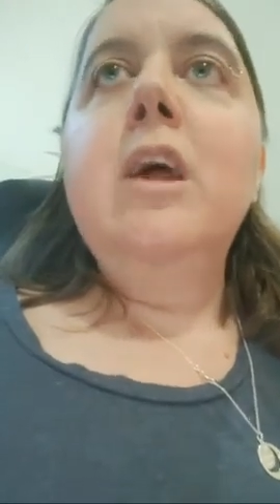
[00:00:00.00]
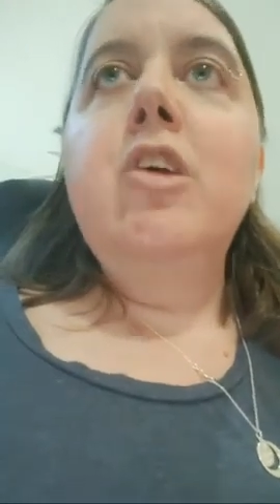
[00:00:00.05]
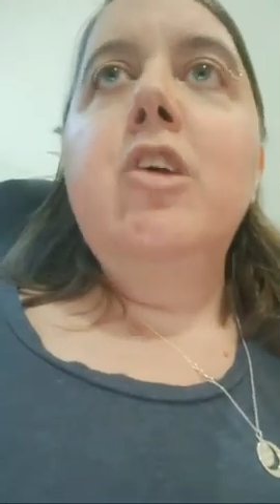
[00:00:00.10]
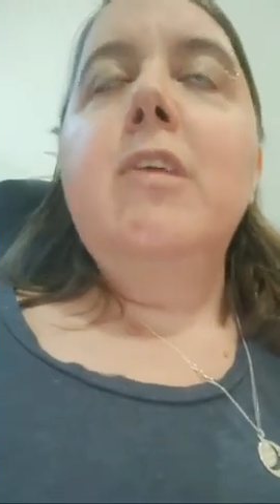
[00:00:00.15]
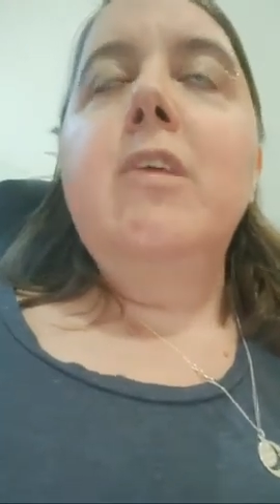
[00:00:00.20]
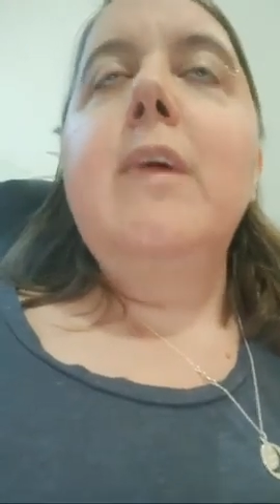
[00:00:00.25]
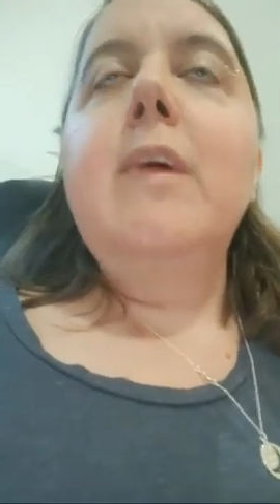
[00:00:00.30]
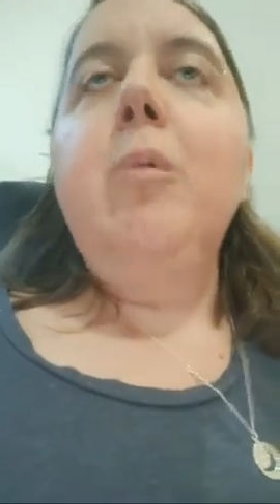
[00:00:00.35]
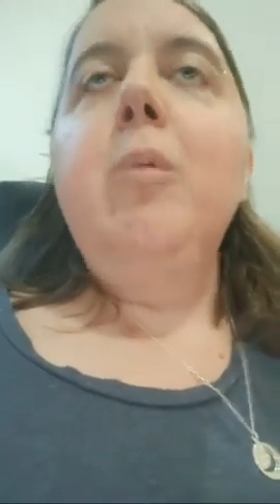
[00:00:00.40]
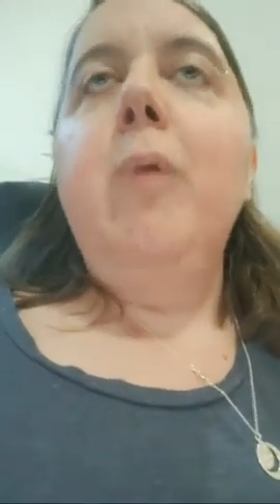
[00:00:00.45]

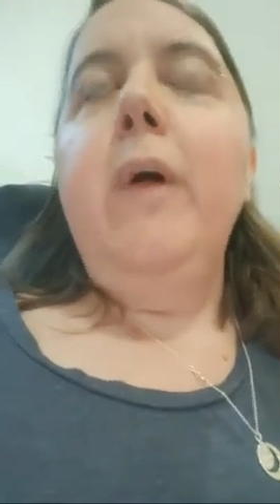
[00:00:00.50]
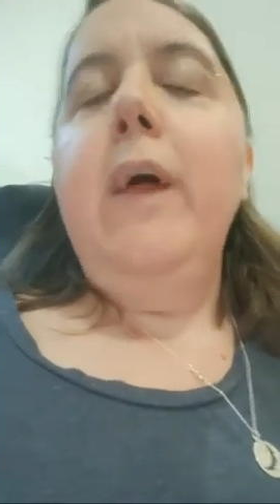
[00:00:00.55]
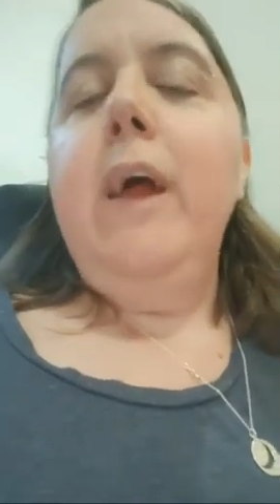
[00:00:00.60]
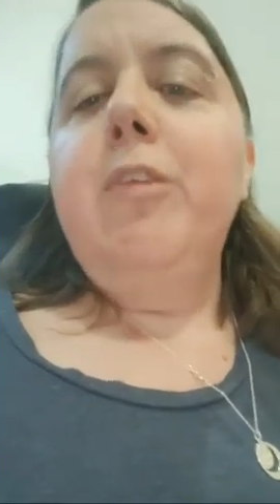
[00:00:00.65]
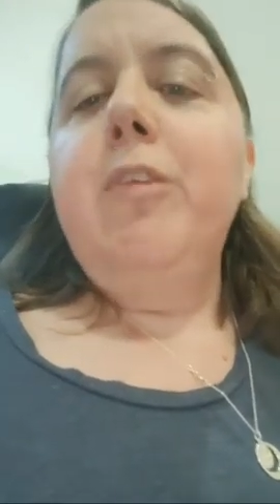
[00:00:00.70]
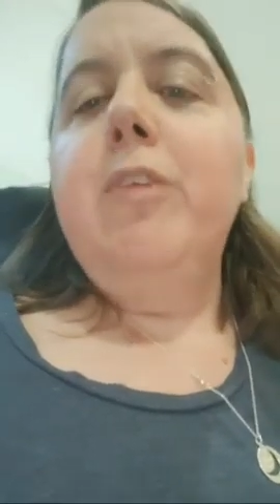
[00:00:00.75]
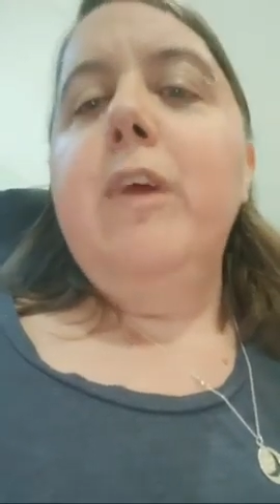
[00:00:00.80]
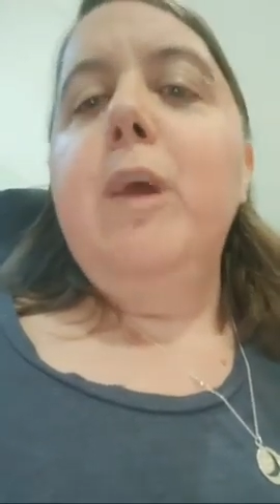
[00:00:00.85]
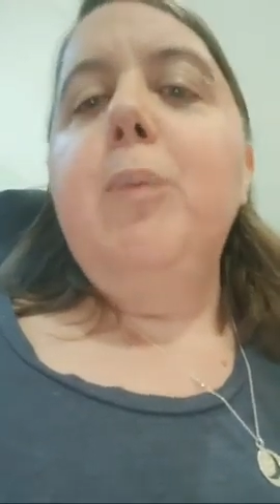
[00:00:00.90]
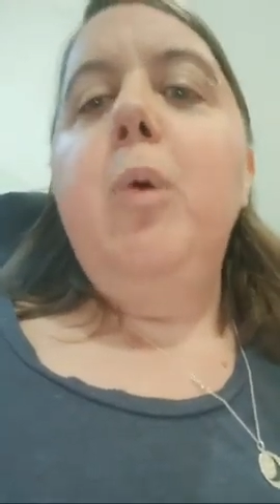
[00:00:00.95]
She said, "Well, I
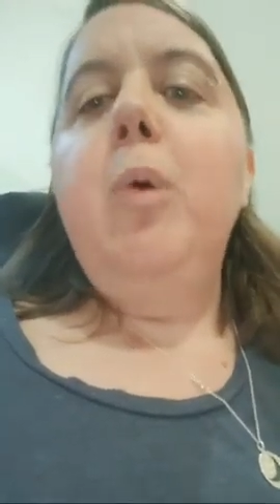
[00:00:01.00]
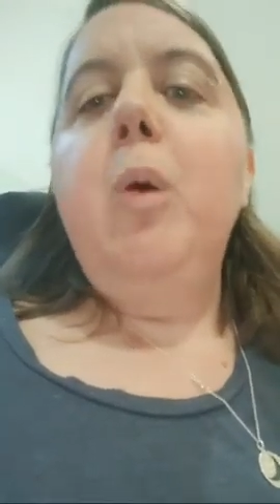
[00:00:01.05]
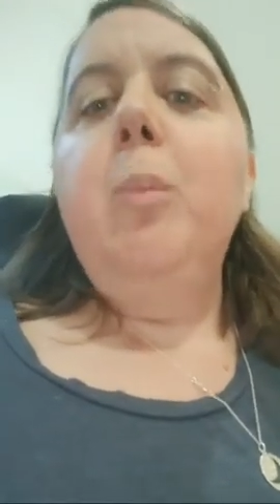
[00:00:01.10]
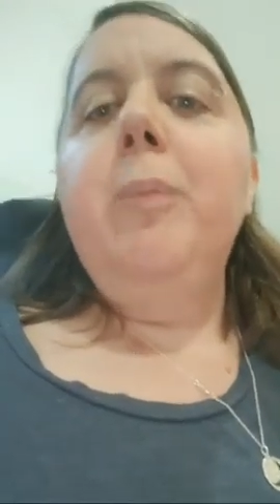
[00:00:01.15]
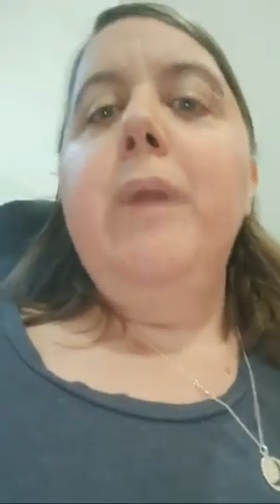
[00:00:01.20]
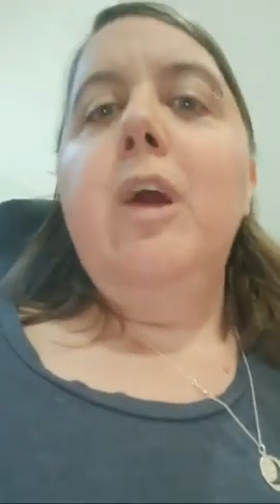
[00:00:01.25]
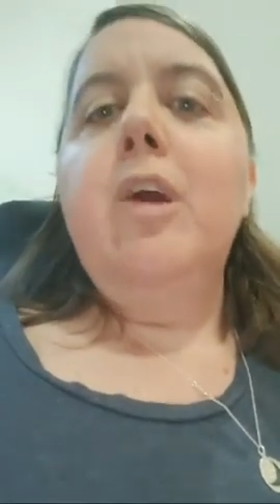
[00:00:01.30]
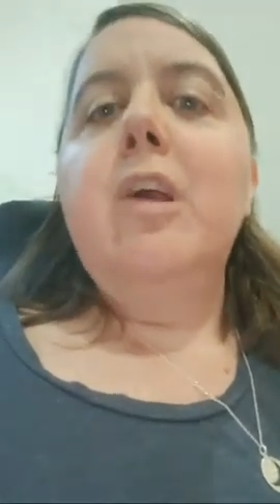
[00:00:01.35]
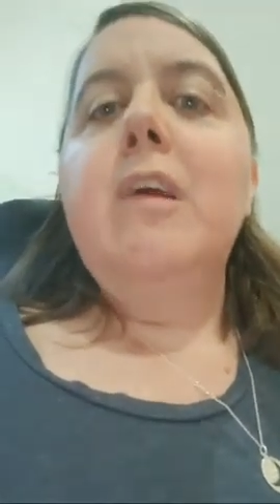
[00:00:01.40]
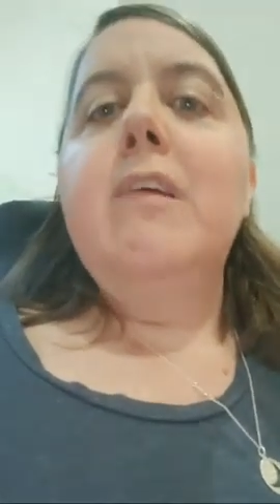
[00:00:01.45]
have to get
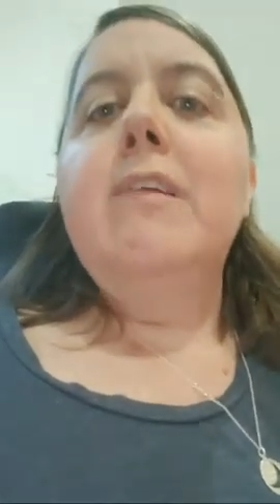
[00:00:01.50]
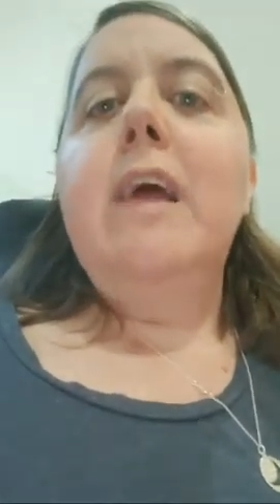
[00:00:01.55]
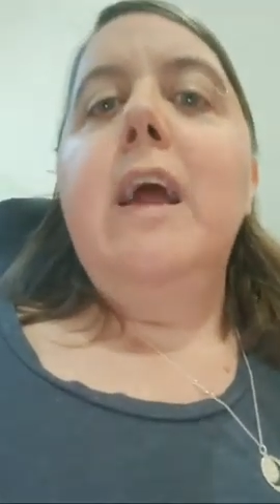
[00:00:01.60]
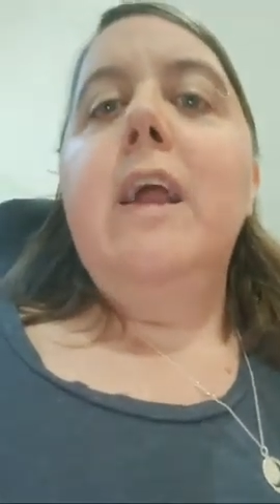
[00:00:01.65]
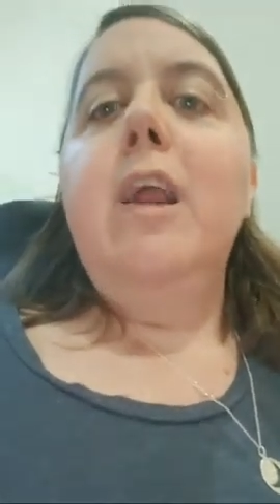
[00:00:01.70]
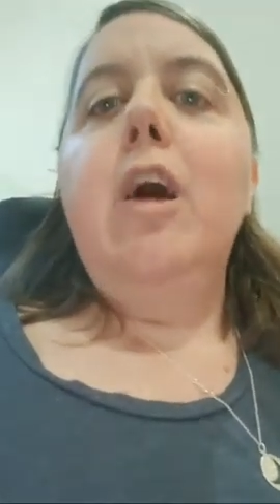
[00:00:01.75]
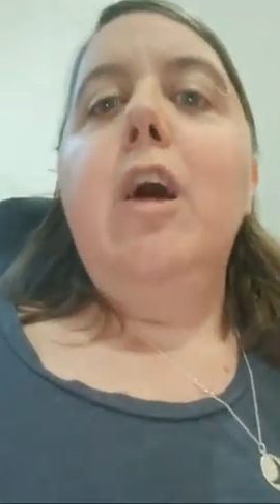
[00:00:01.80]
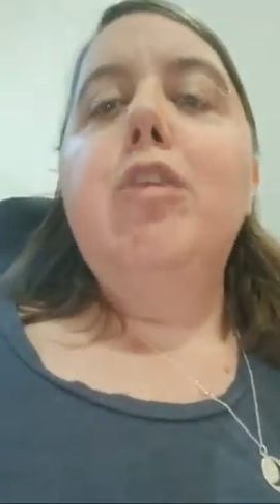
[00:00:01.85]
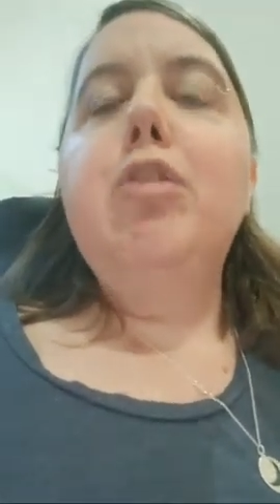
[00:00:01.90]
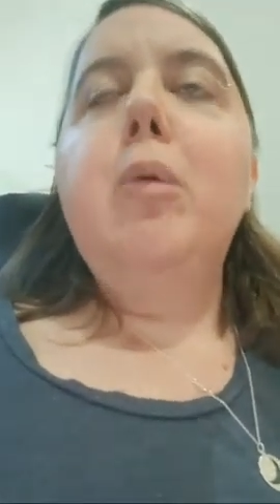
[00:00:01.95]
pulmonary to
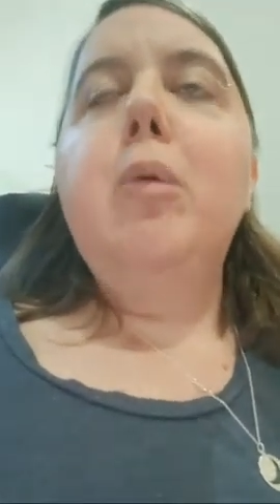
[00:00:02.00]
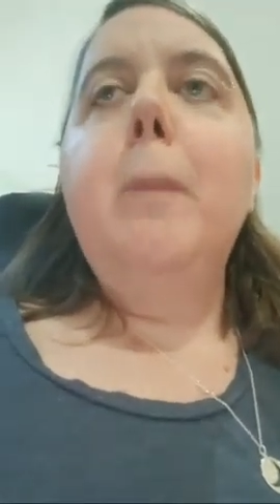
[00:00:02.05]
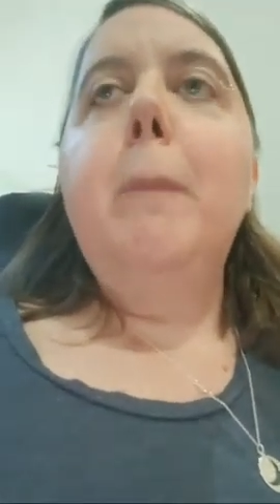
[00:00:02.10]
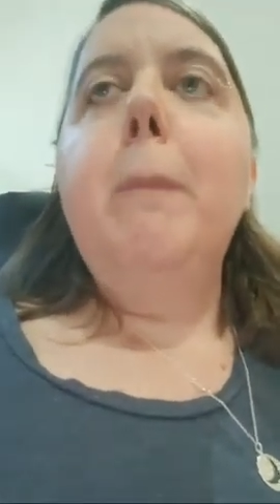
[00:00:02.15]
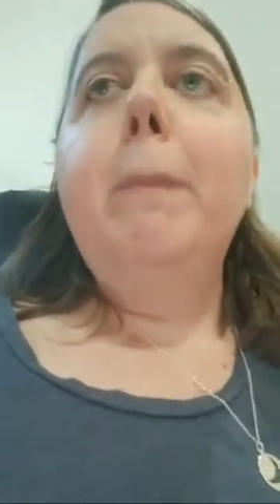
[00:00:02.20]
sign off."